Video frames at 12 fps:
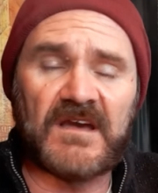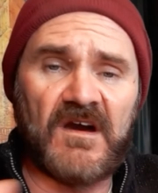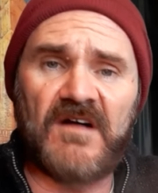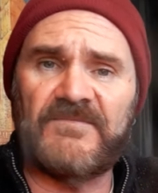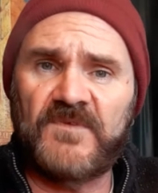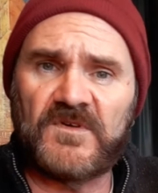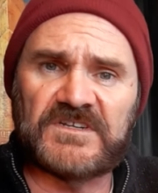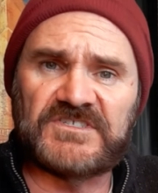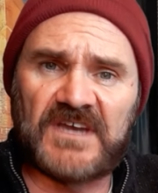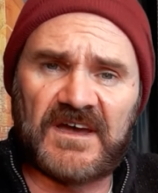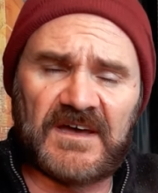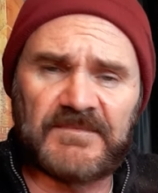call for a
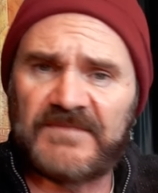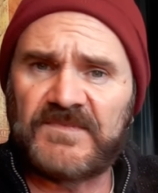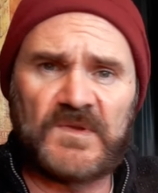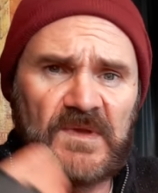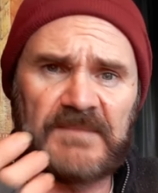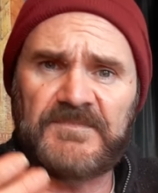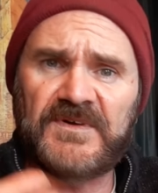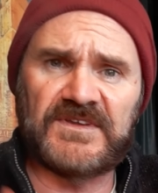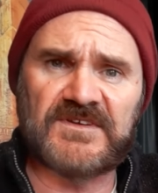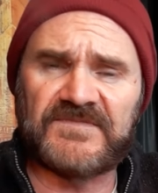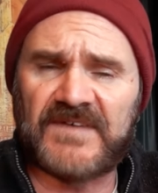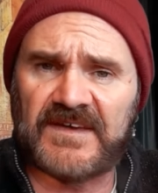job if you ain't put
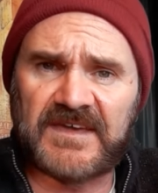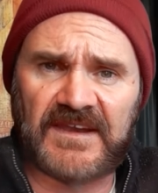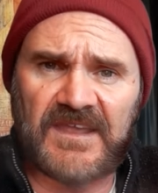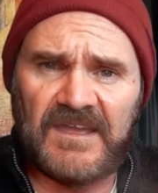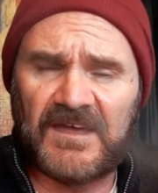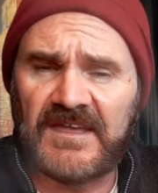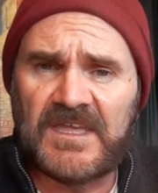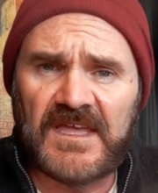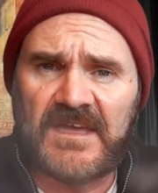your fucking uh,